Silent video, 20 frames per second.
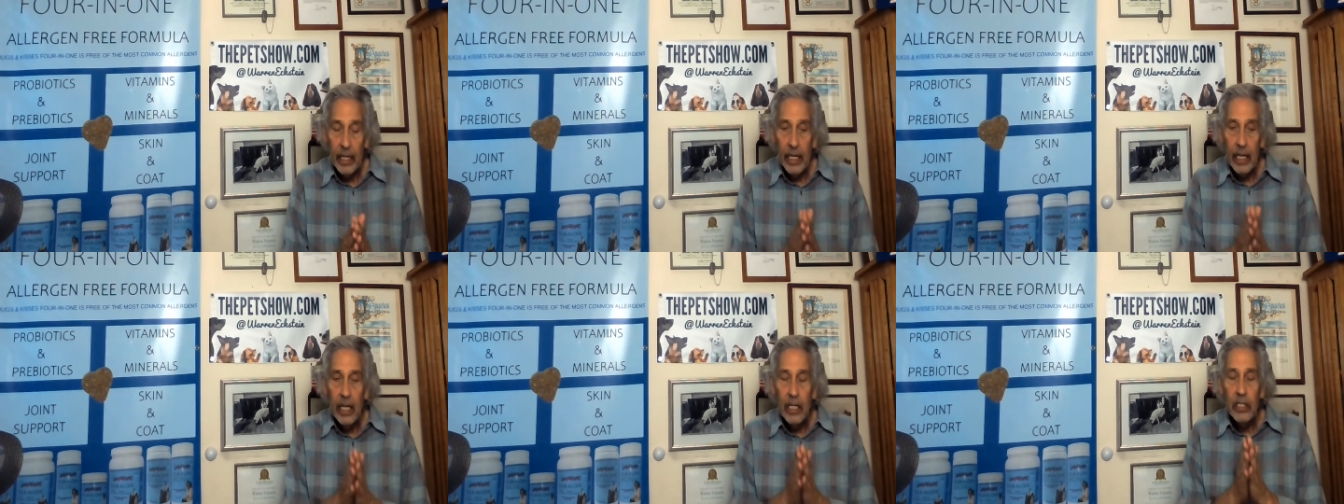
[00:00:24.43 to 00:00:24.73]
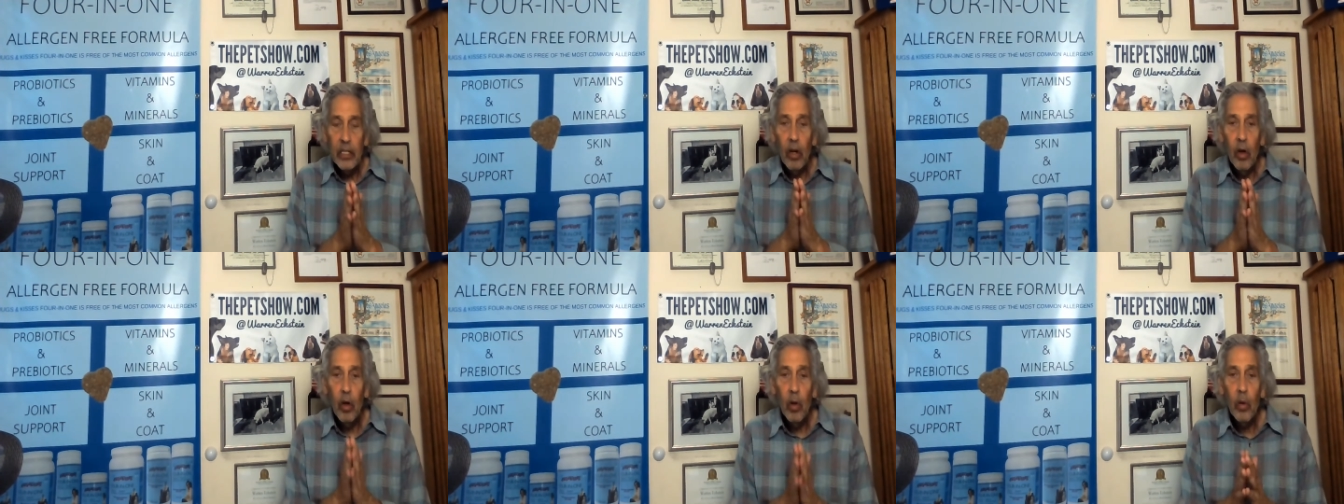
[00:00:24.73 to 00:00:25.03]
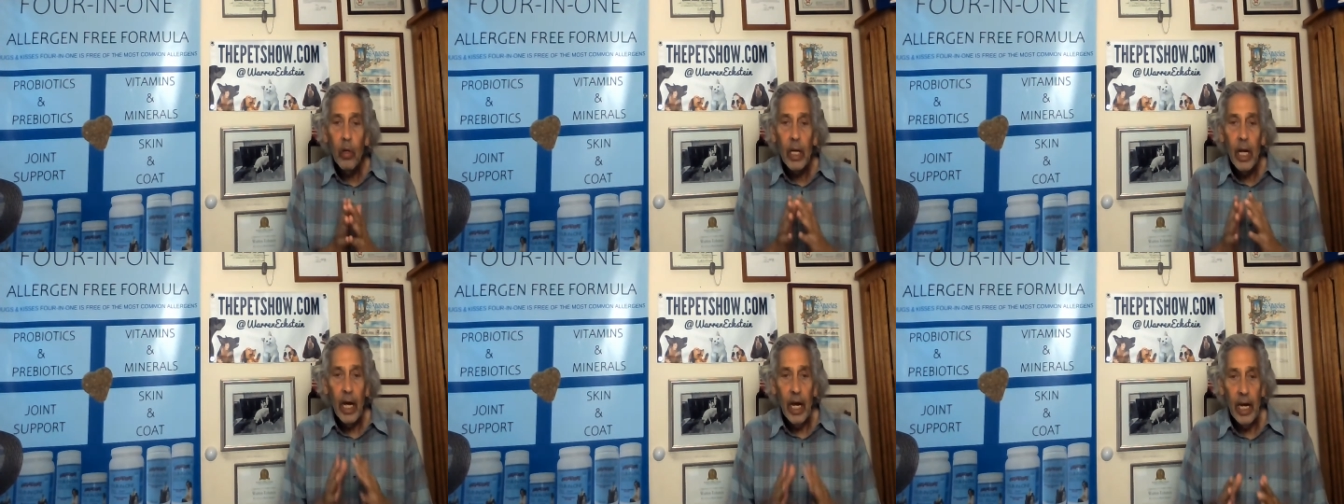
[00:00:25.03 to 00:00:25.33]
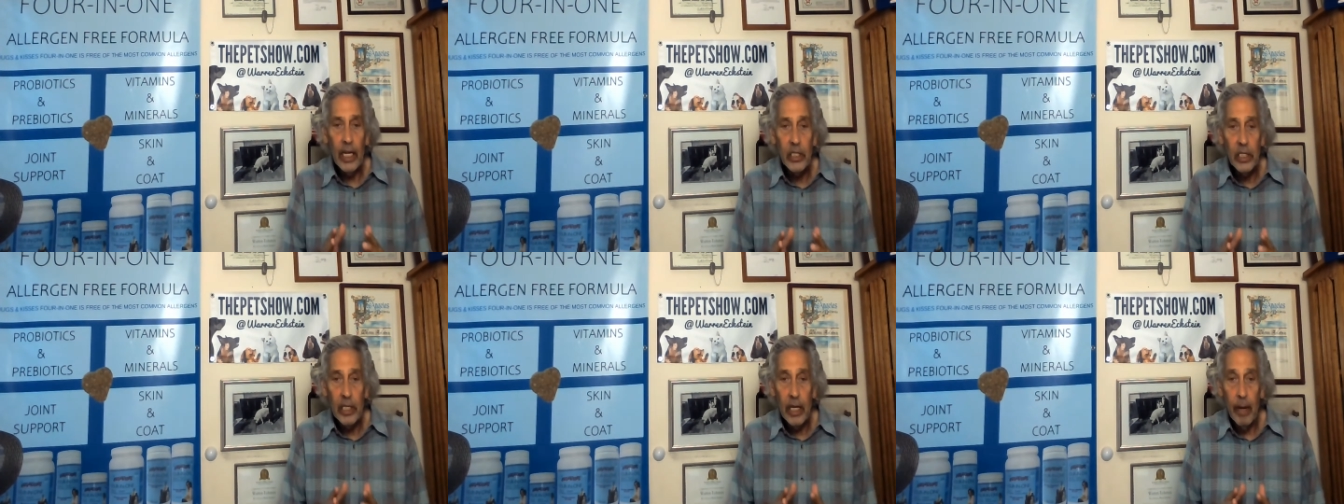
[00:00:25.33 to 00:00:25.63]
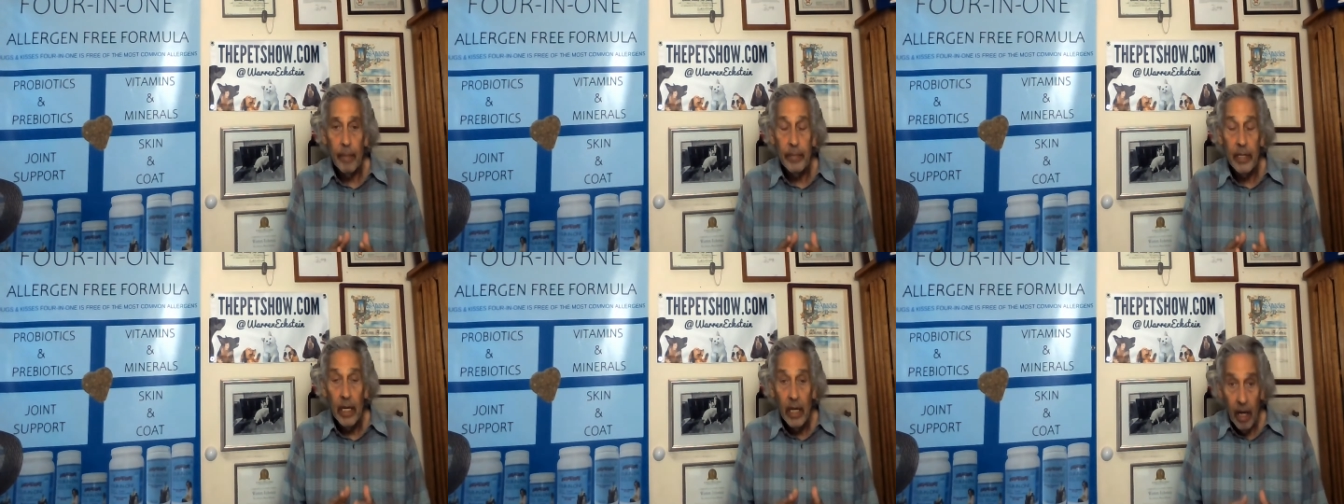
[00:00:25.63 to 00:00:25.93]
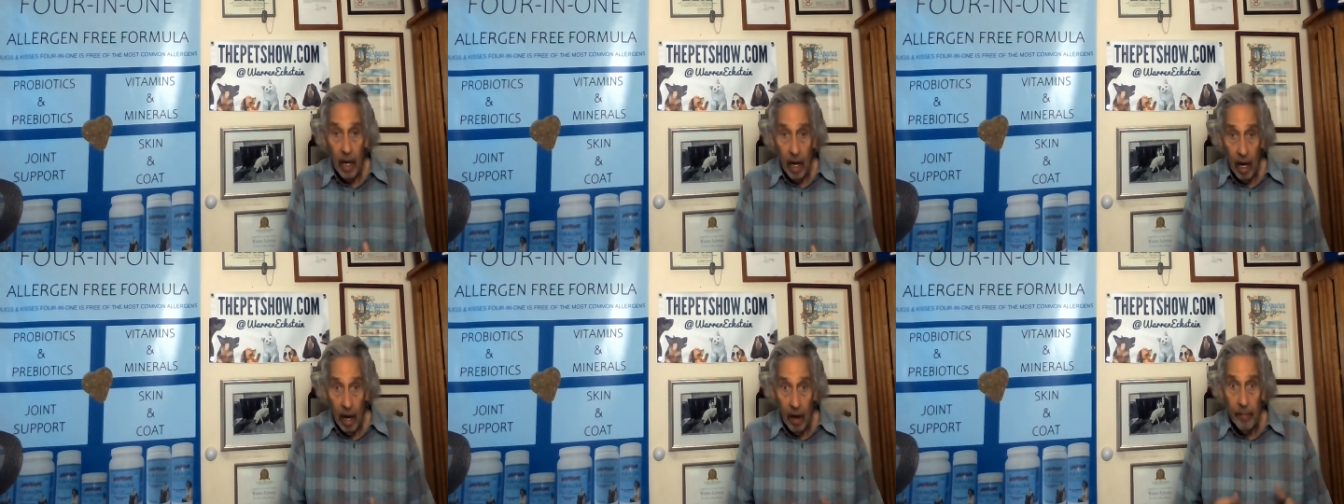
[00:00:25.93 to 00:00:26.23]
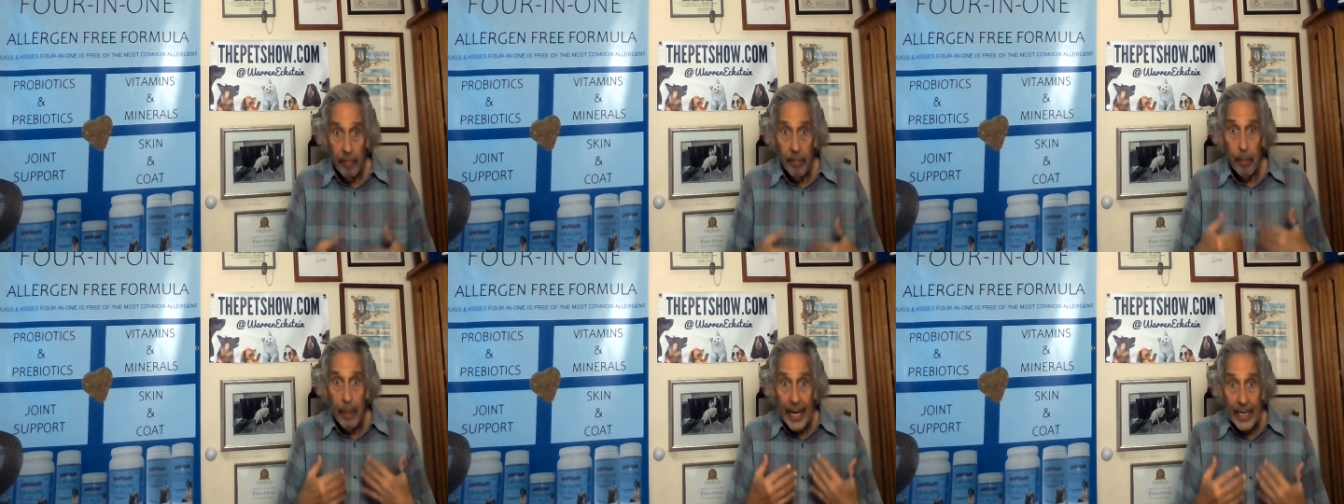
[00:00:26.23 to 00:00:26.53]
The whole concept
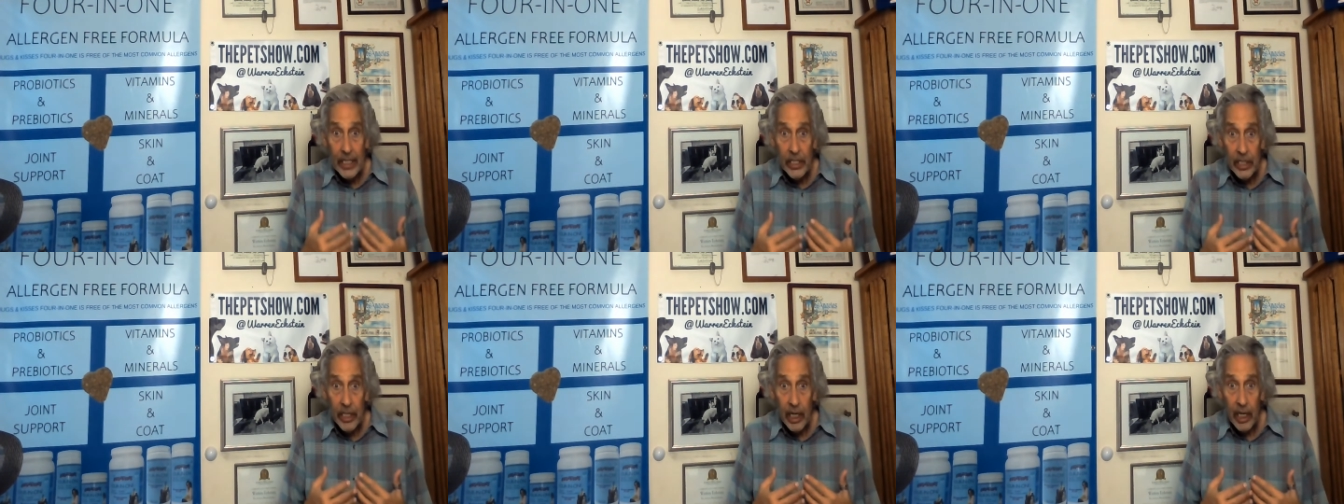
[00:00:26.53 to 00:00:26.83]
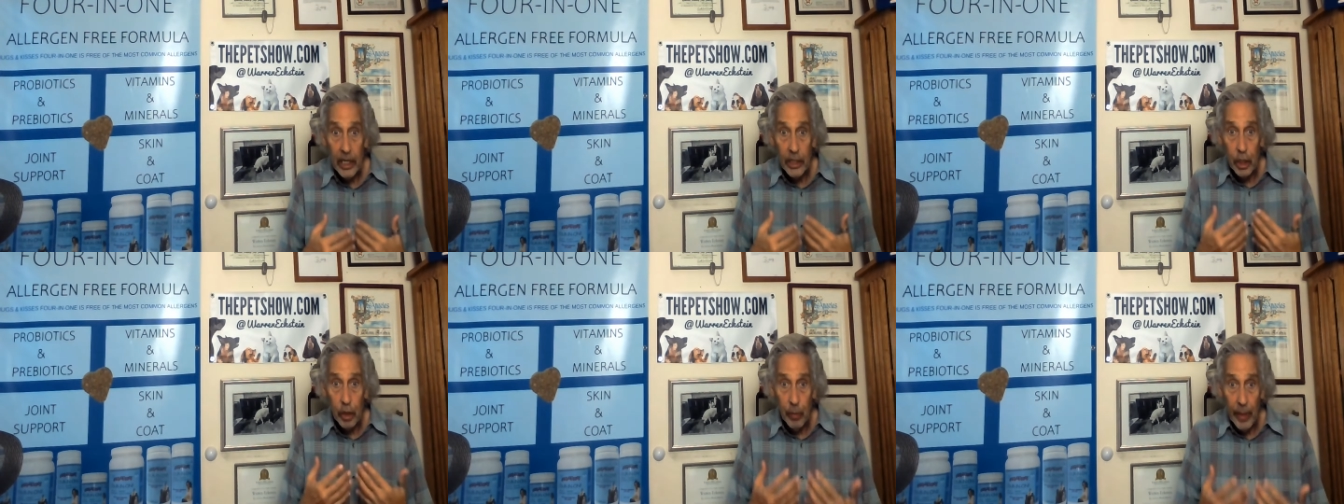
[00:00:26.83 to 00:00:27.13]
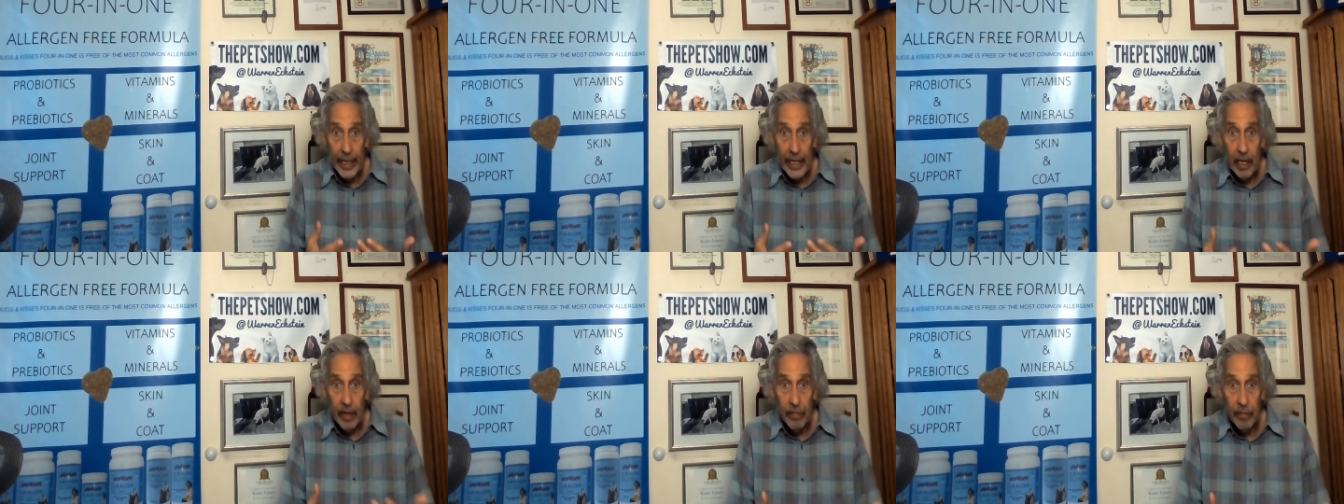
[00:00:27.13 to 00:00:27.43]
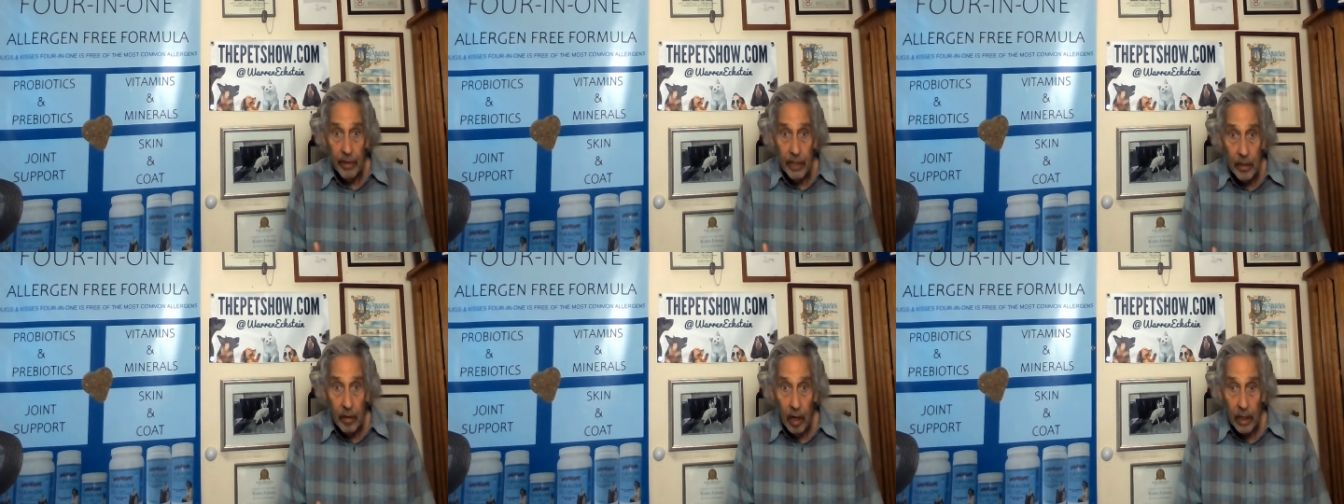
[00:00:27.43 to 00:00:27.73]
of basic training for a dog,